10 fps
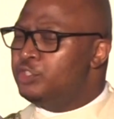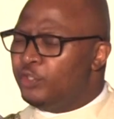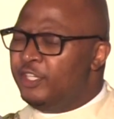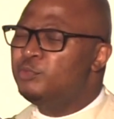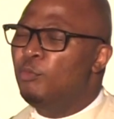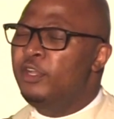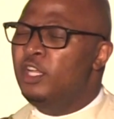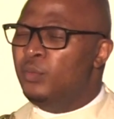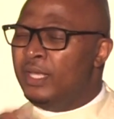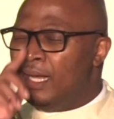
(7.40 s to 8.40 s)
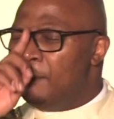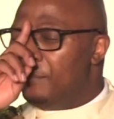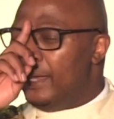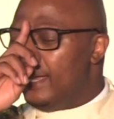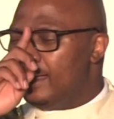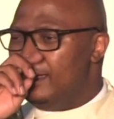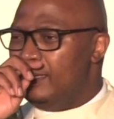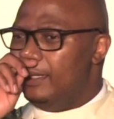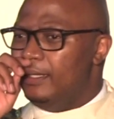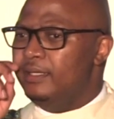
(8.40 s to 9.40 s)
So this morning we come back
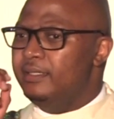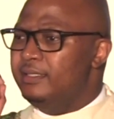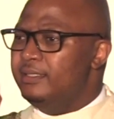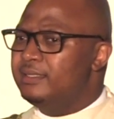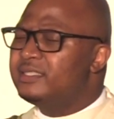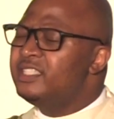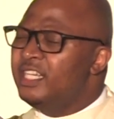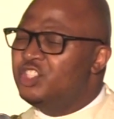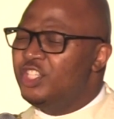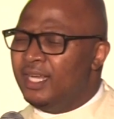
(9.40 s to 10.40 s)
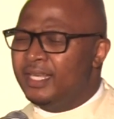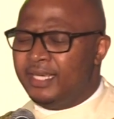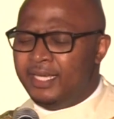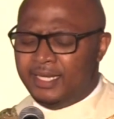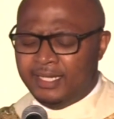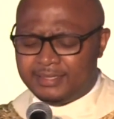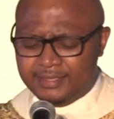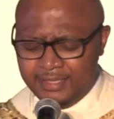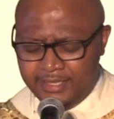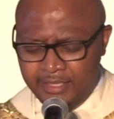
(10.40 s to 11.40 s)
searching again and
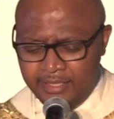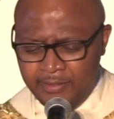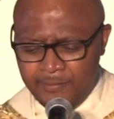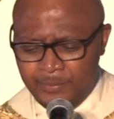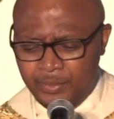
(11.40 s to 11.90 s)
seeking